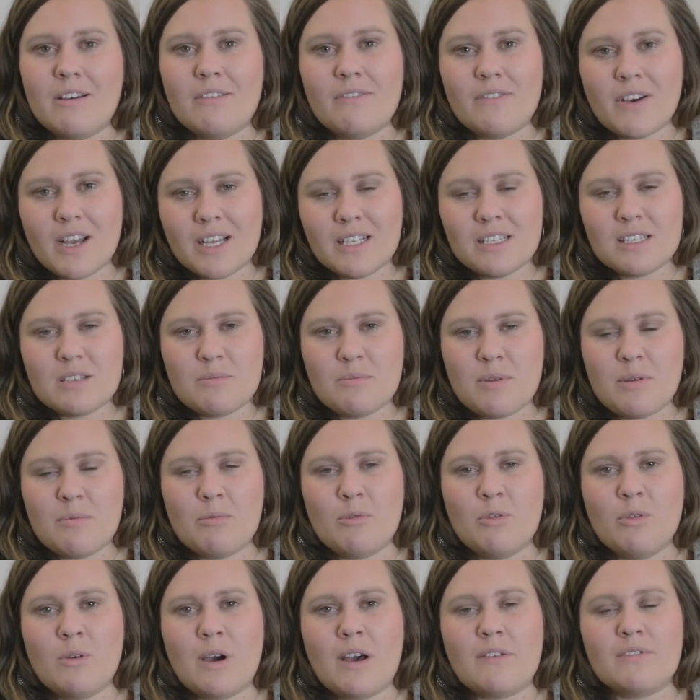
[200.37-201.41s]
Find some
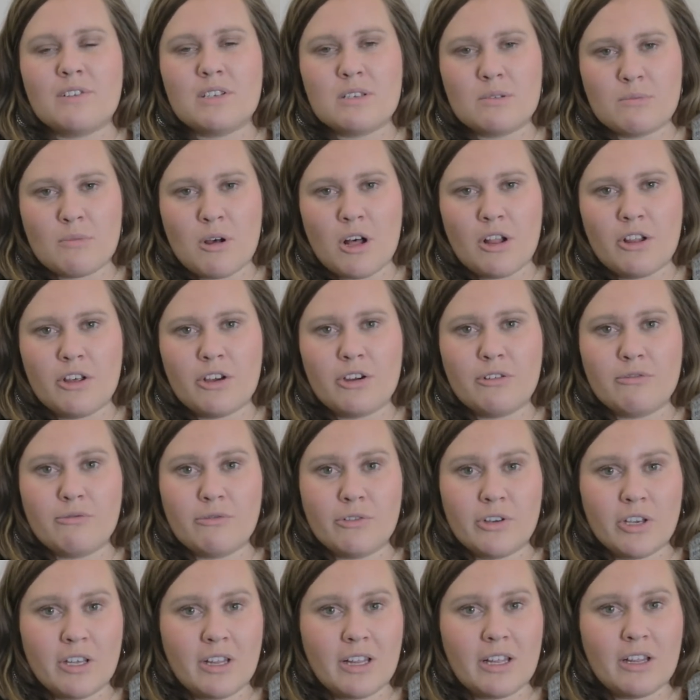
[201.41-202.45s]
people who have smaller,
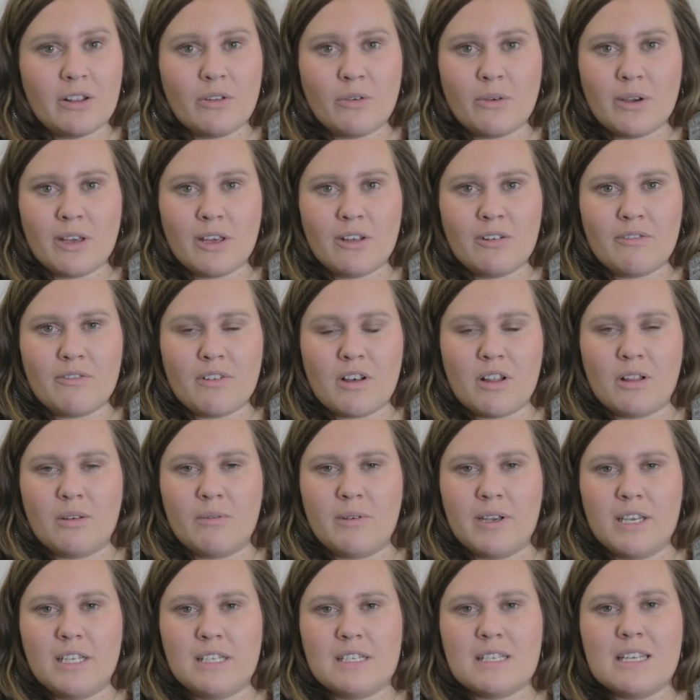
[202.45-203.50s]
really loyal
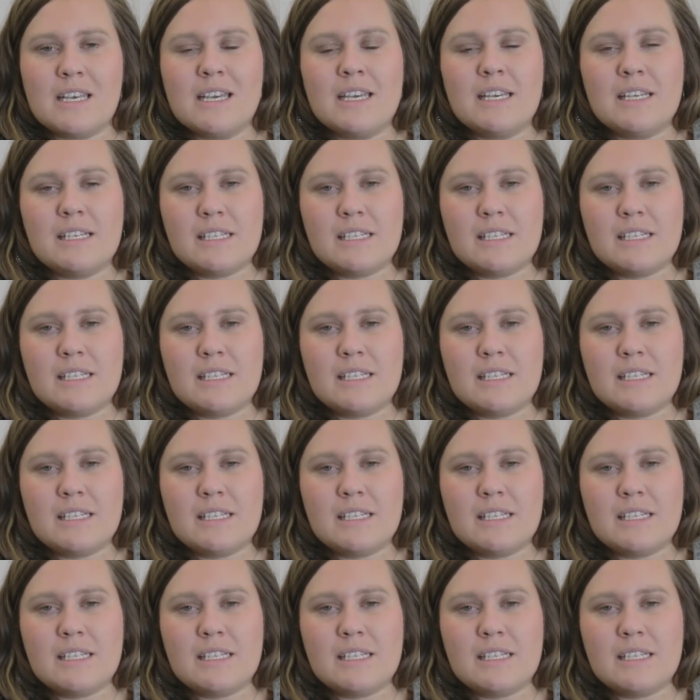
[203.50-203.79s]
followings.